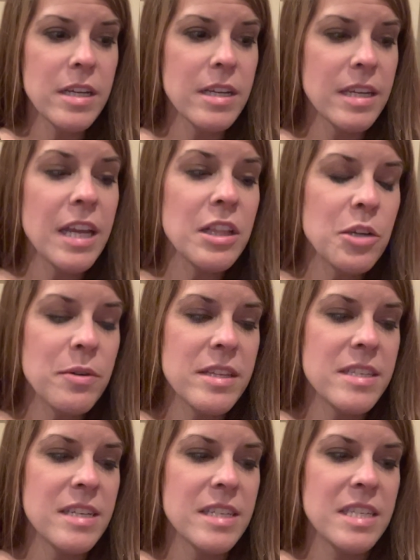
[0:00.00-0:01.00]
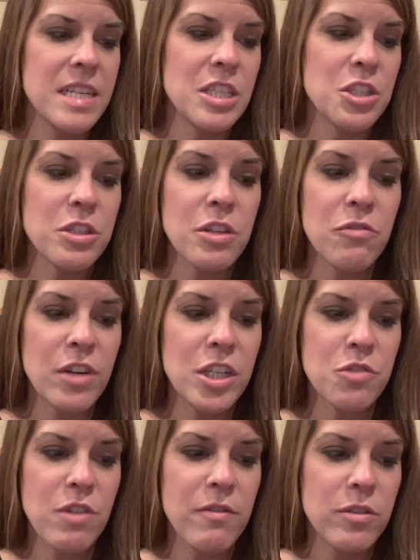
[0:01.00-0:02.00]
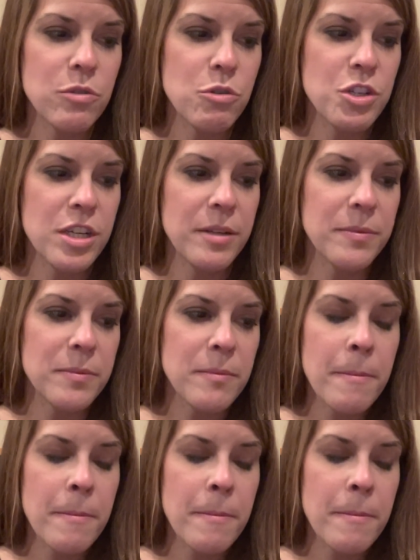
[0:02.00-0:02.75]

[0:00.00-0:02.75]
King Louis XVI during the French Revolution.